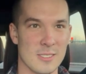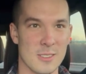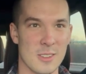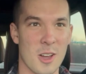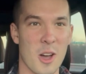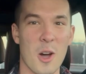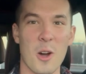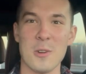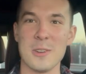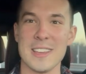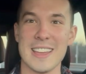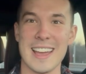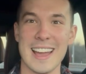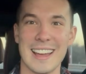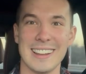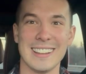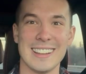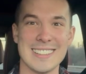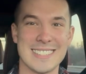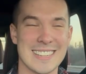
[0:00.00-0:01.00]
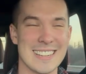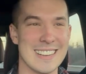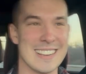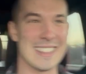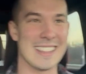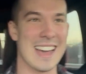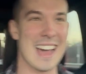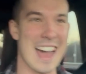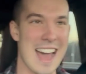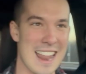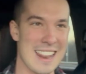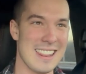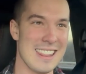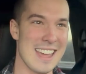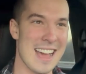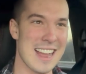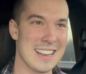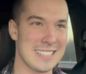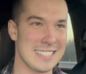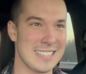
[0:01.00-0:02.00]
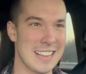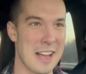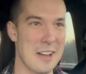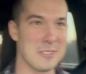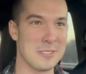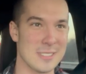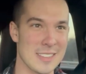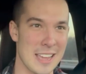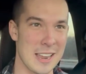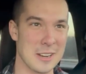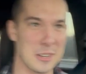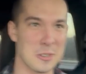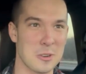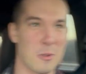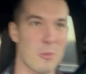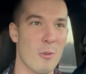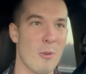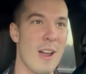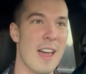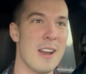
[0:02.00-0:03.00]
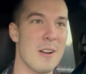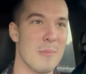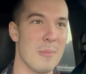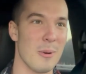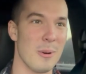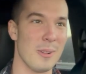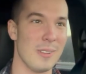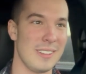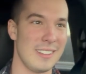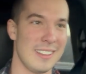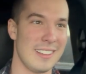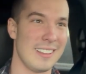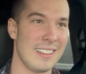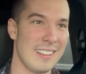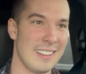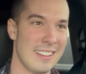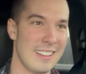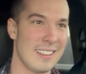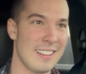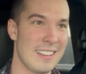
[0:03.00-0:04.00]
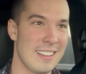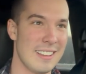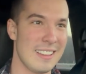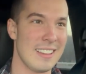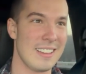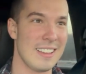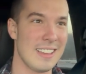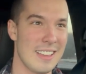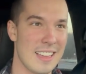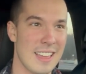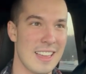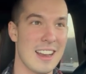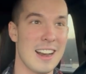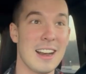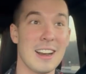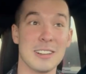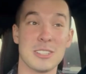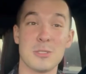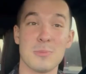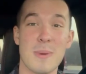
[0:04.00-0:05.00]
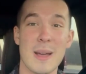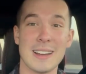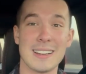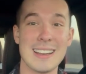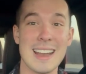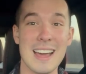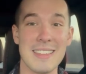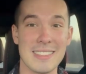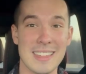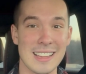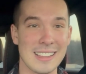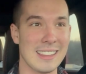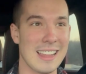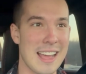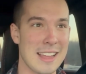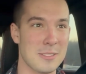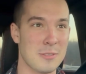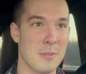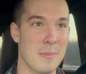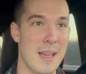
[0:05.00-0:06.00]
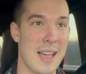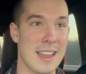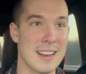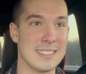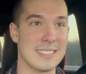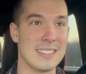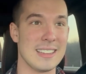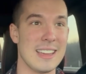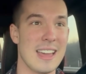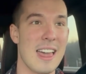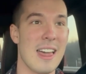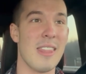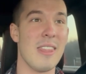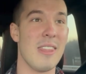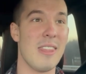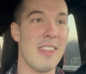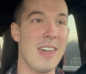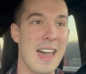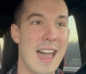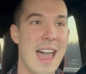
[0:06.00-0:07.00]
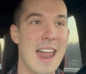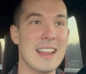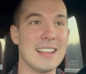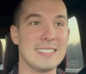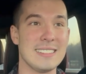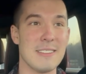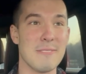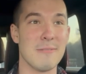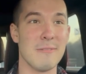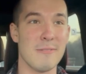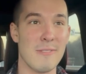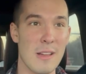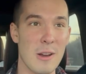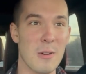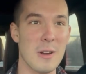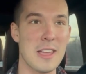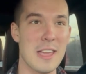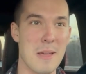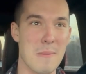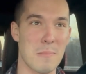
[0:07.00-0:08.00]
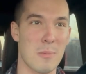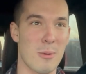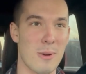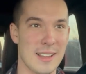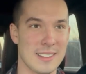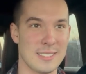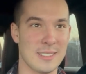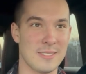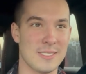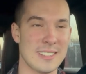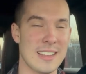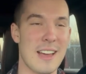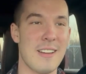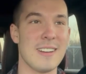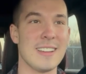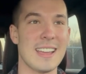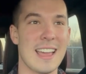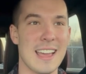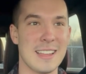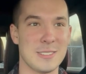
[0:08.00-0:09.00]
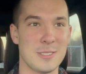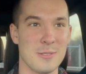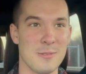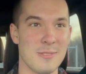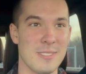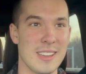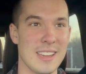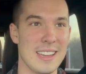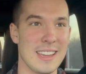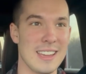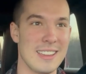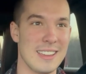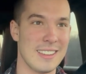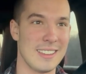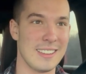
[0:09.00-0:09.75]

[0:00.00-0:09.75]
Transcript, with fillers: Oh yeah, listen to that. That sounds incredible. And I'd expect nothing less from Hennessey. That is a very impressive sounding SUV